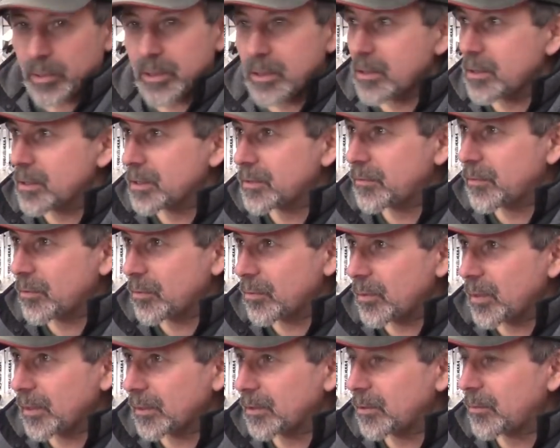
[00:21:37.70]
here is
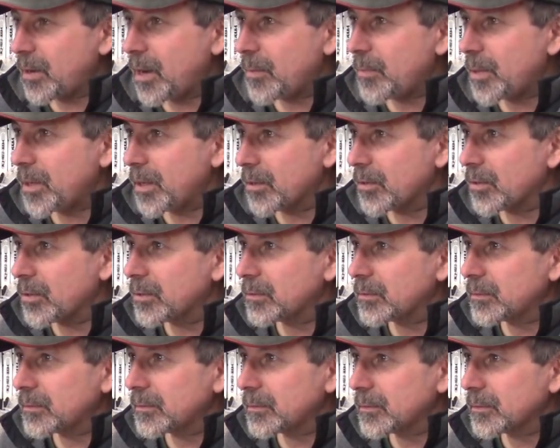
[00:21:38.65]
for like the wrap handle
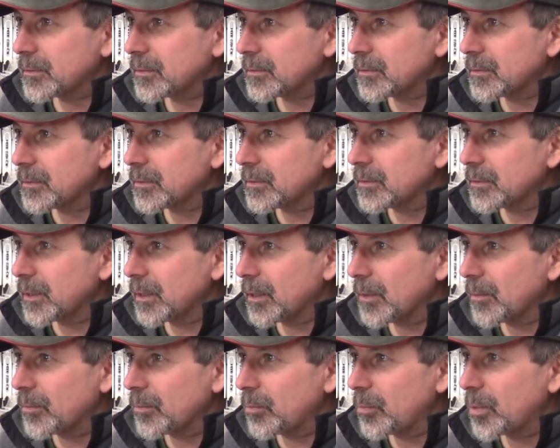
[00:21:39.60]

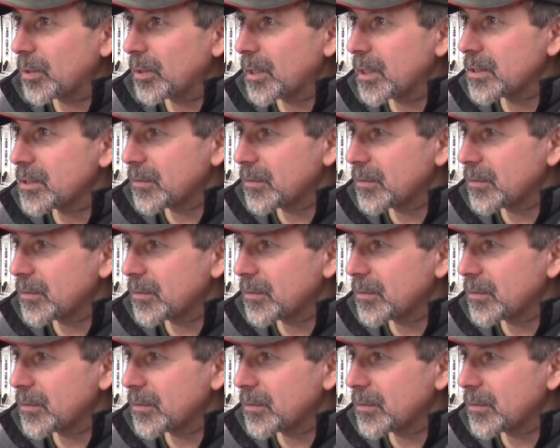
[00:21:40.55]
um, when that's